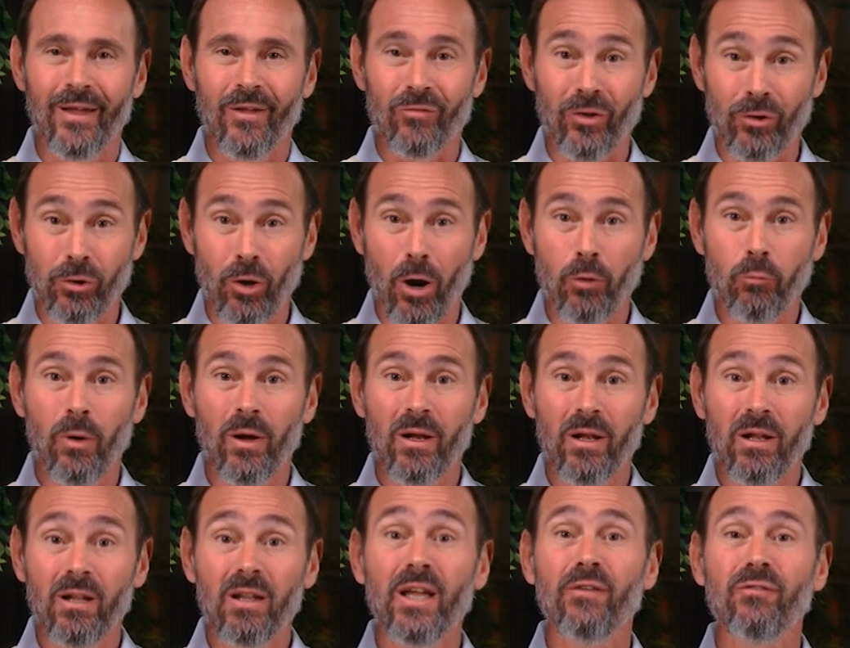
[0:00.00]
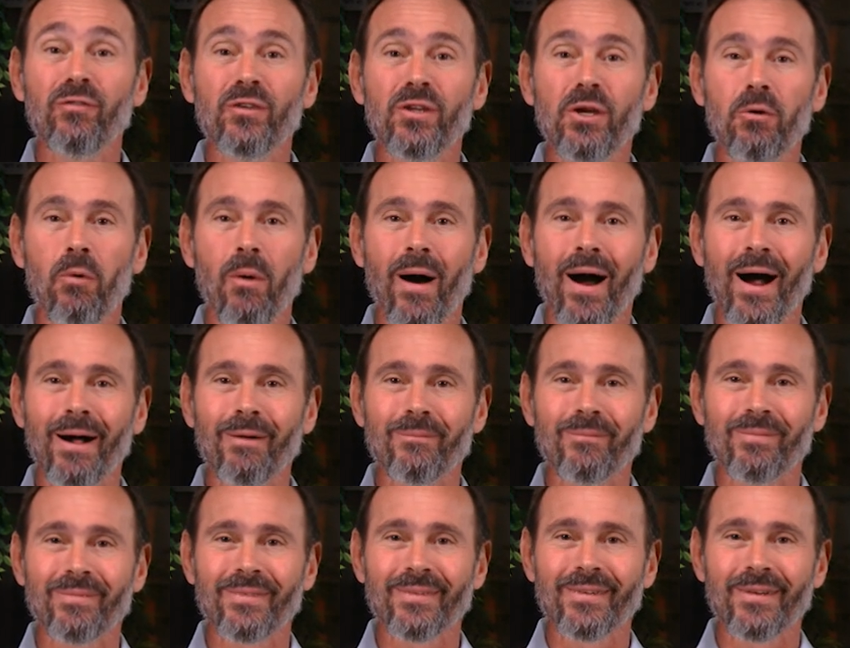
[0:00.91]
The Lord will lift you up
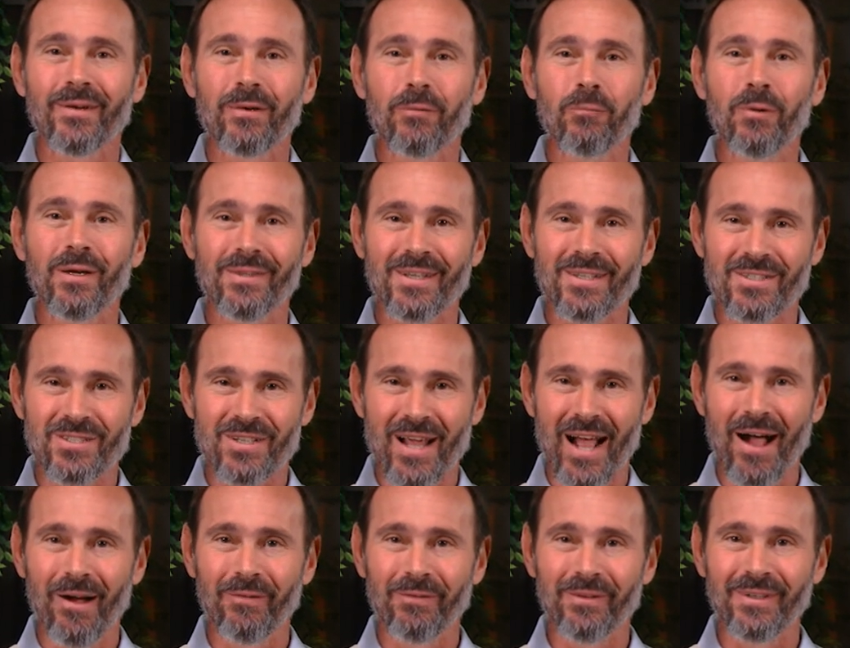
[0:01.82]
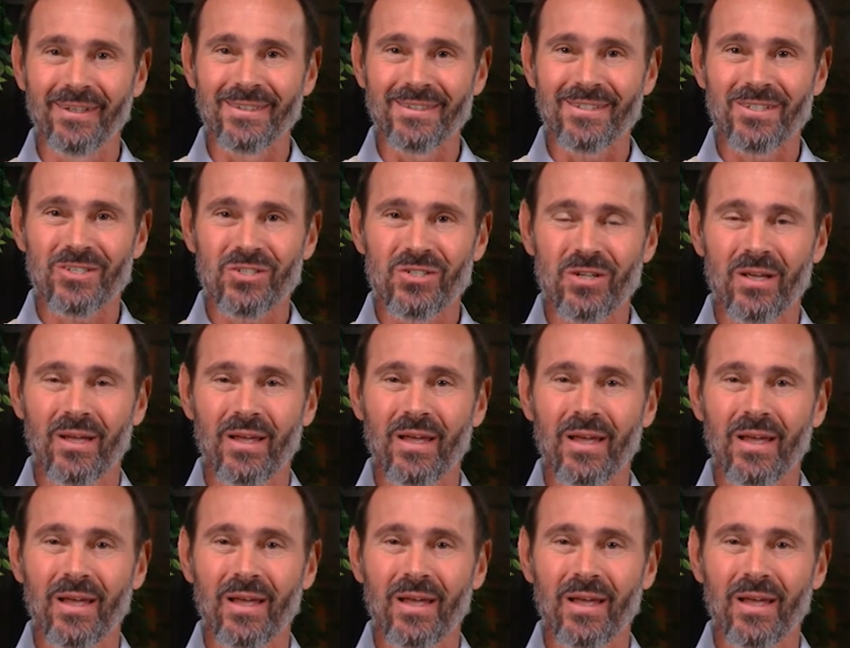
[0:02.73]
with His countenance,